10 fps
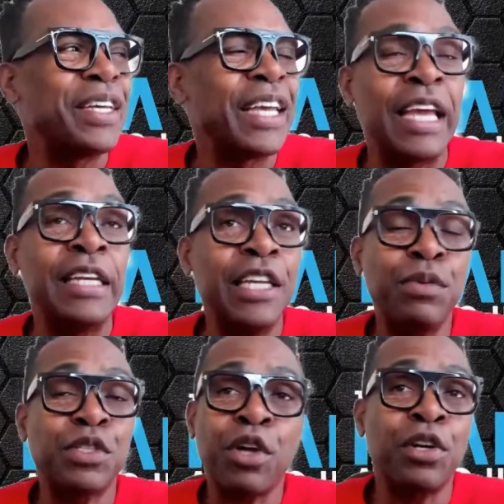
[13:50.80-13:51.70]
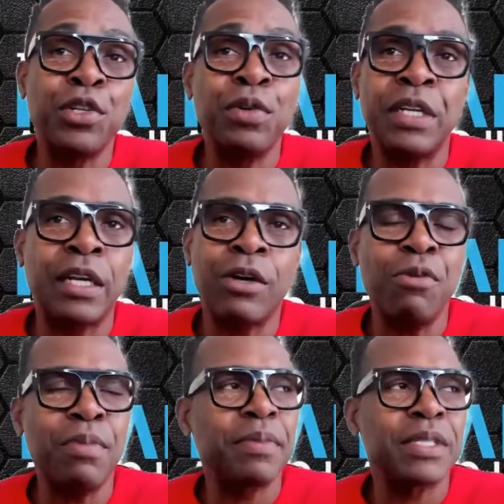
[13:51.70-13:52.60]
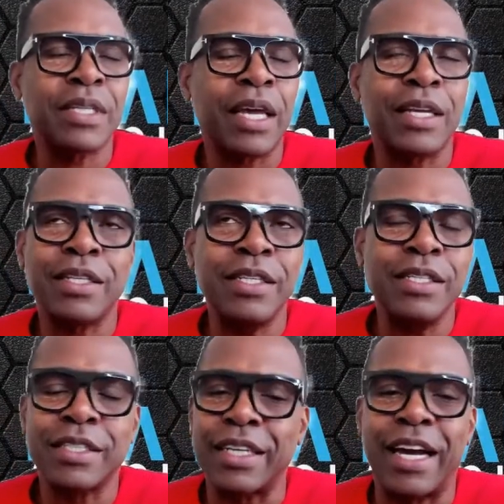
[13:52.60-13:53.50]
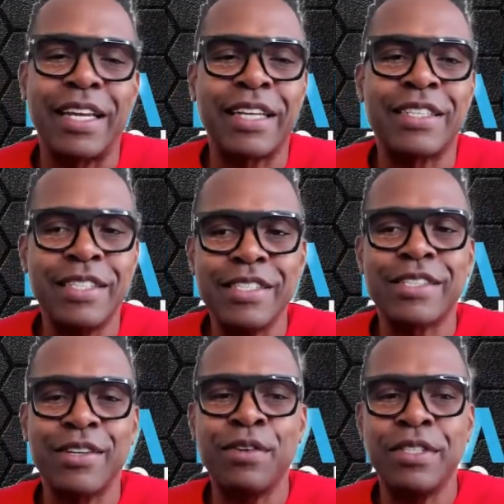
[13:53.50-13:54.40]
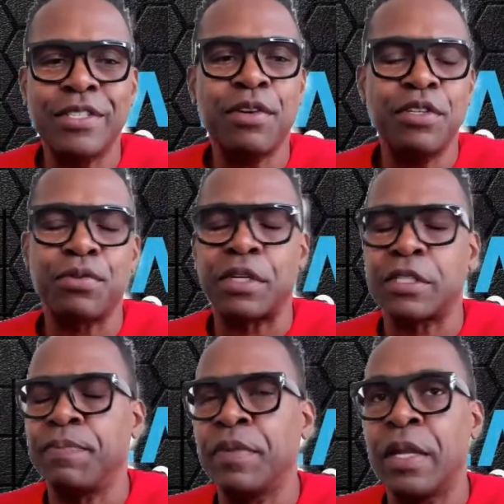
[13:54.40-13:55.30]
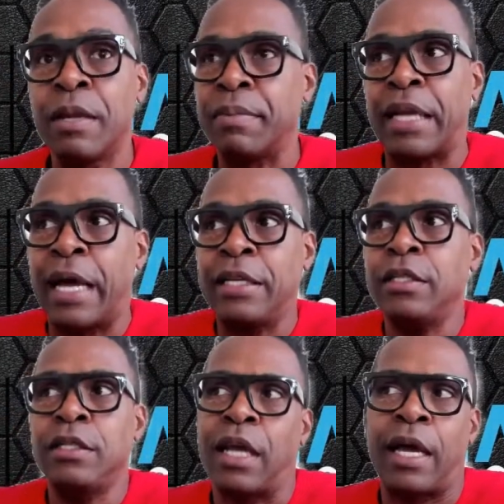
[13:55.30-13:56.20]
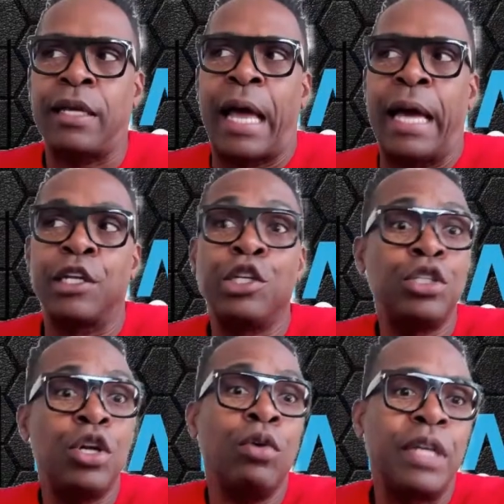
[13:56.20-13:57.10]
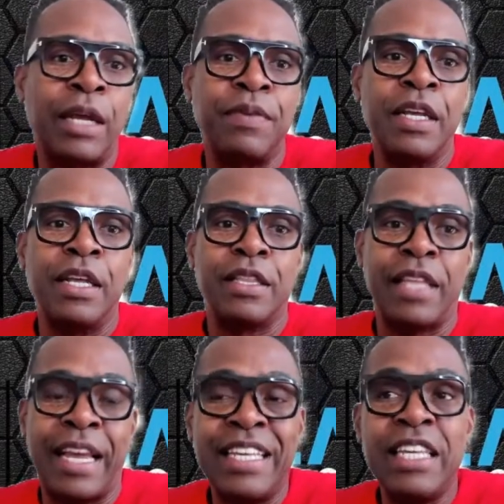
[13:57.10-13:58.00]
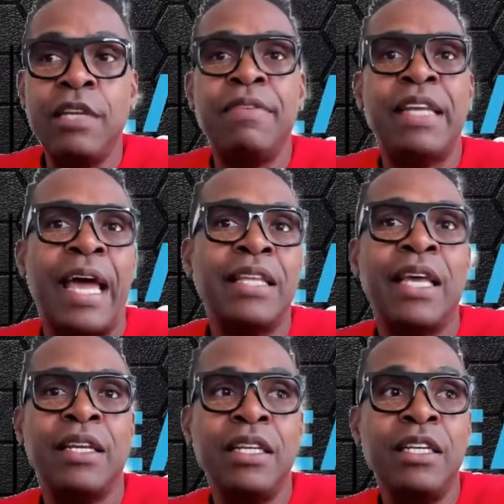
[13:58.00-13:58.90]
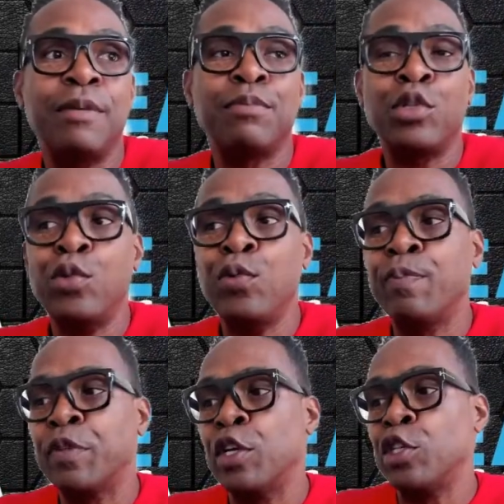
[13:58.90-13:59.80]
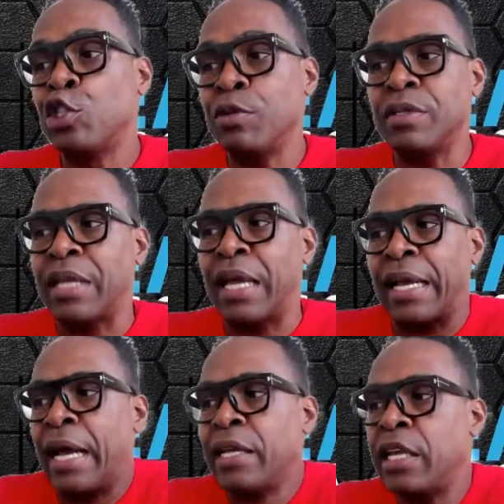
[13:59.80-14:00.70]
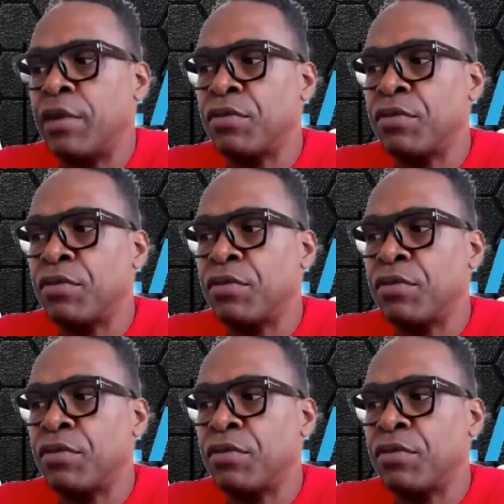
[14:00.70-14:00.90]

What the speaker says: and he would start doing it at home. I'm just like, this guy, like, this is so interesting. But I didn't know that he even had that in him to like, I can't